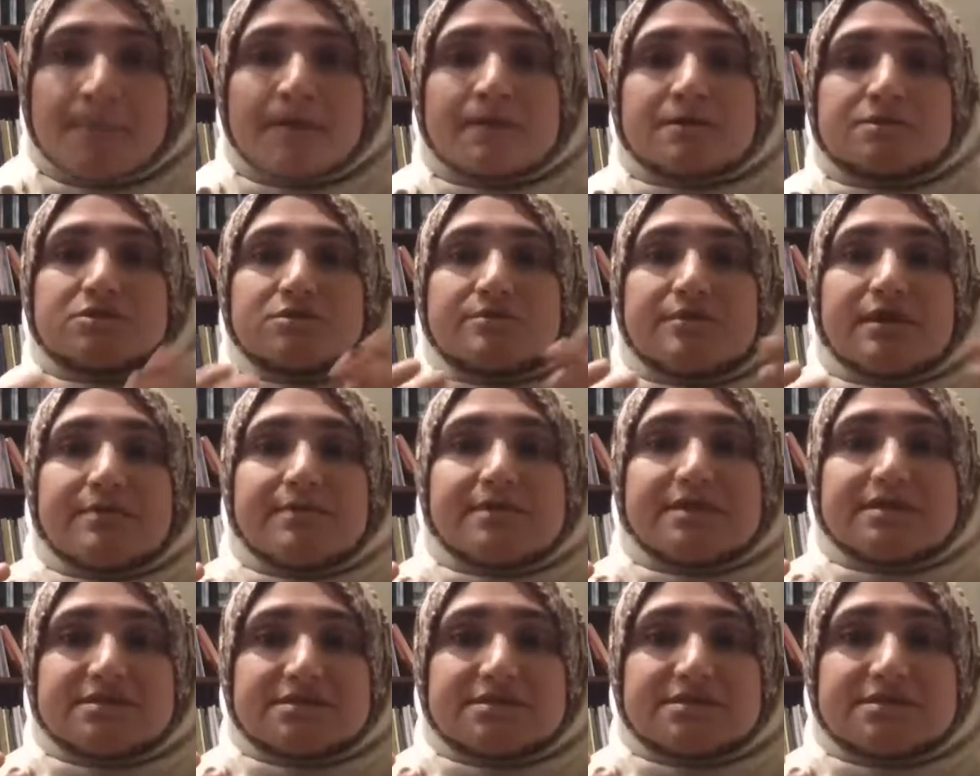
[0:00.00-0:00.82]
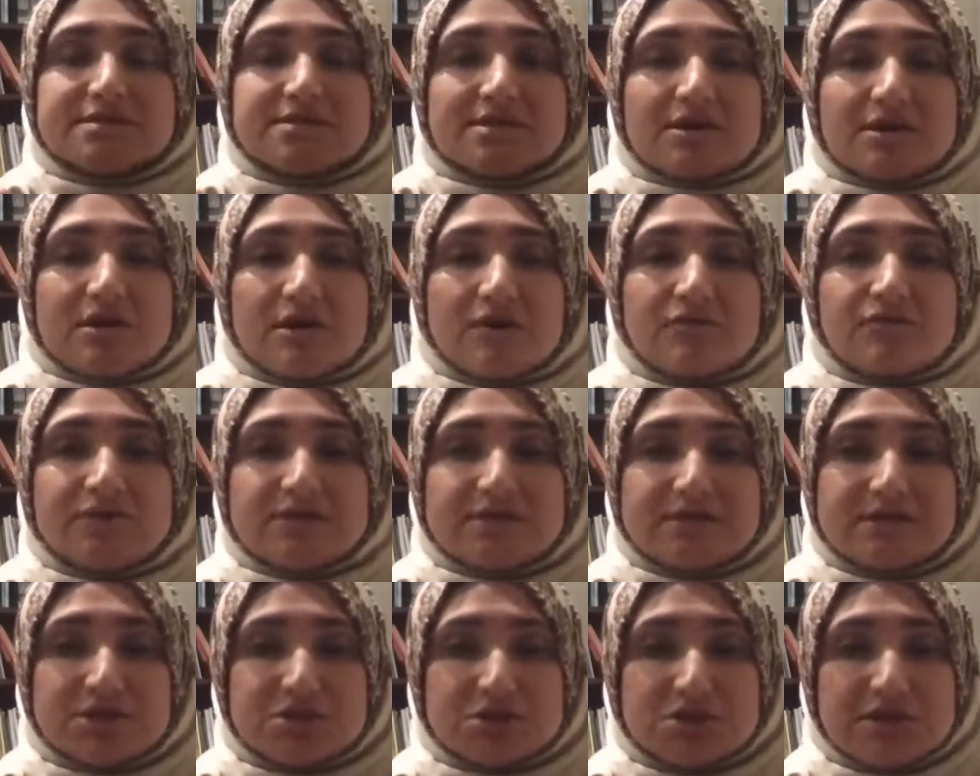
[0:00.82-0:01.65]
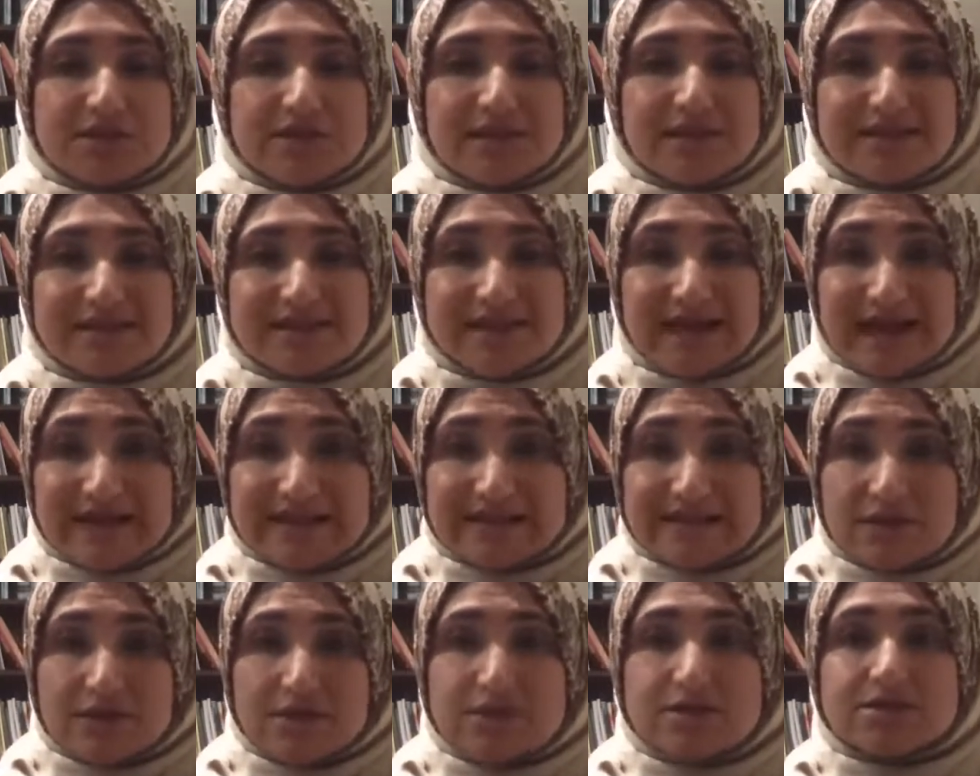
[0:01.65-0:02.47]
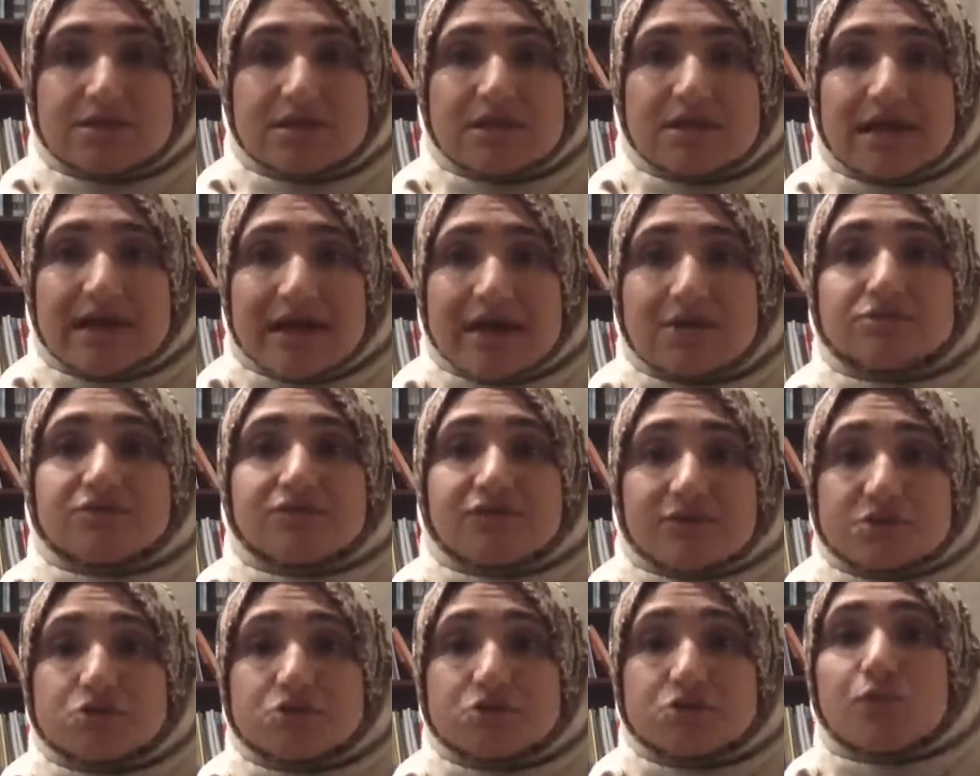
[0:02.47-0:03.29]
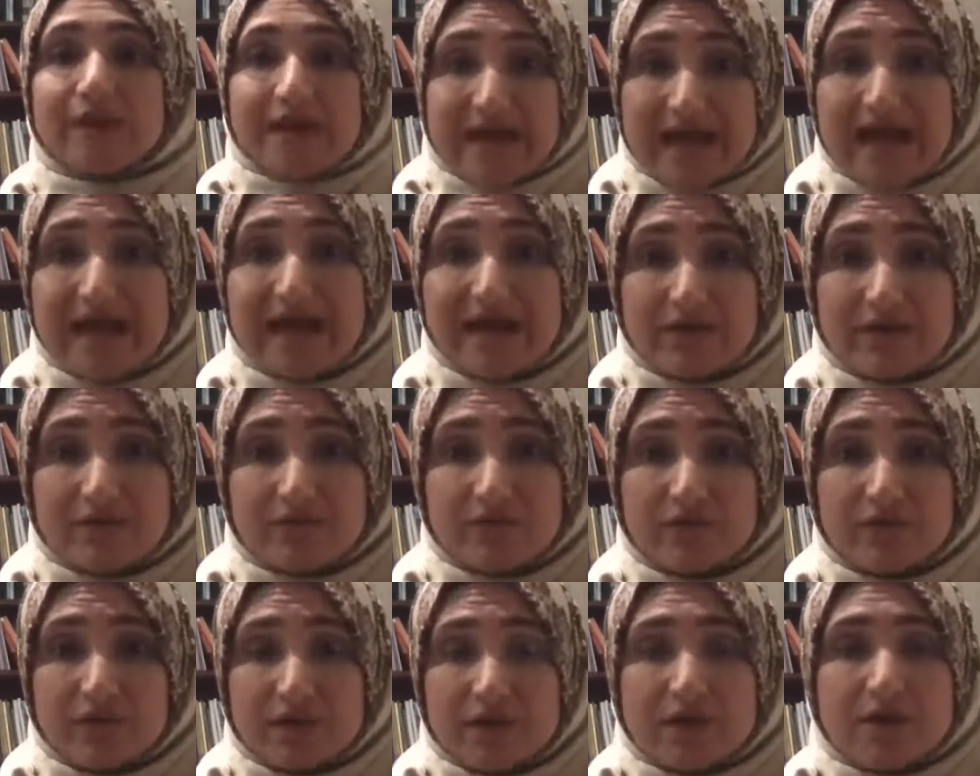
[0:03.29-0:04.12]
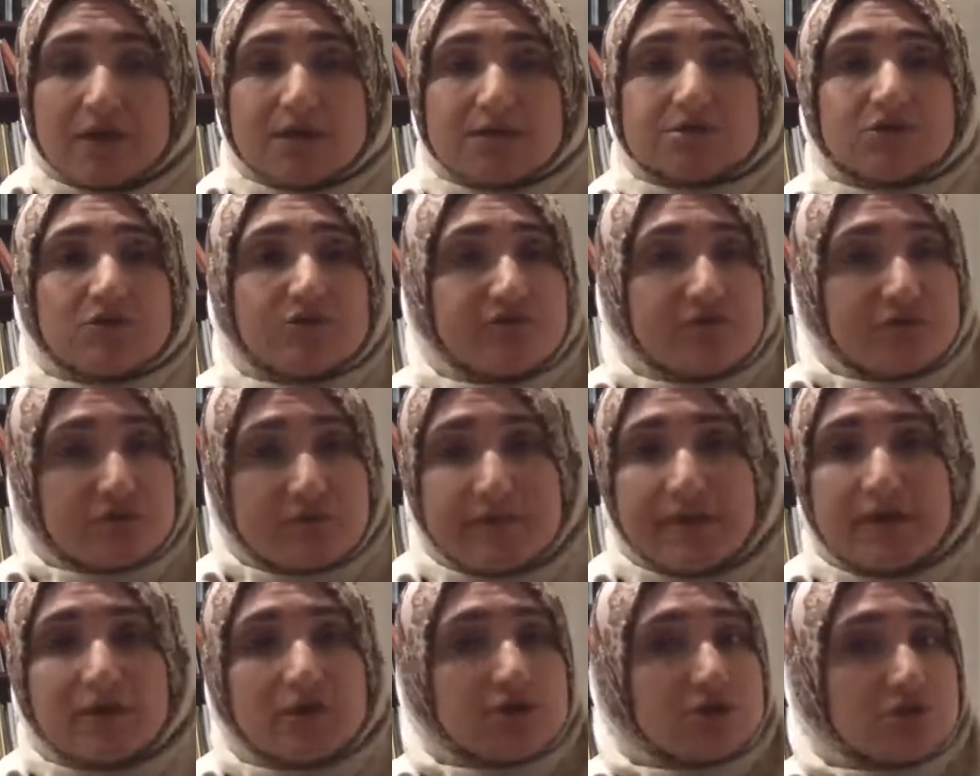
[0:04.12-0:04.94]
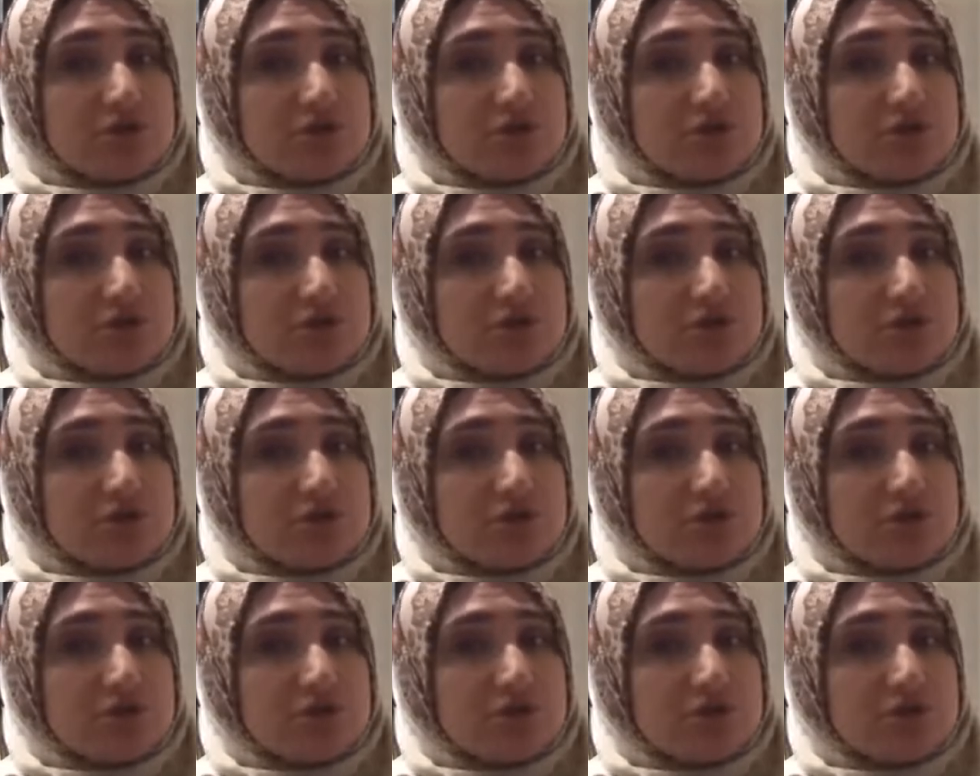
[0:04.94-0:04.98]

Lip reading: So maybe this is a conversation that the adults in the house first want to have. So if you're married, your